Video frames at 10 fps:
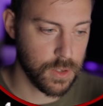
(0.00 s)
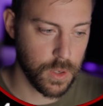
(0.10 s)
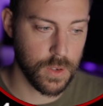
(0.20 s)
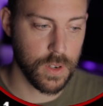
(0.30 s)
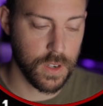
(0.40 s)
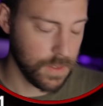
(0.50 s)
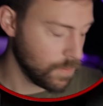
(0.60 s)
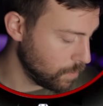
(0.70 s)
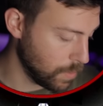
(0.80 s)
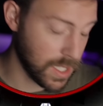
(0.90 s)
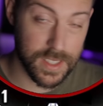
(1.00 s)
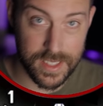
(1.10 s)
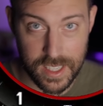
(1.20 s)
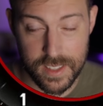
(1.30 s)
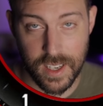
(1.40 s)
Toyota, because
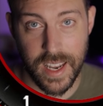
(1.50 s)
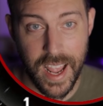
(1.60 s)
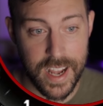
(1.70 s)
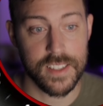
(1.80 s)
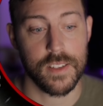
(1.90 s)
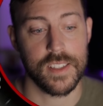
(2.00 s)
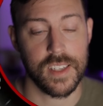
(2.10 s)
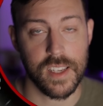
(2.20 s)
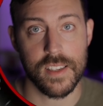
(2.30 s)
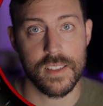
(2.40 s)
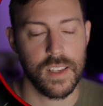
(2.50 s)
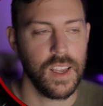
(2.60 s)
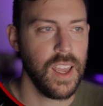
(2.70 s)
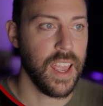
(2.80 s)
Nissan has teased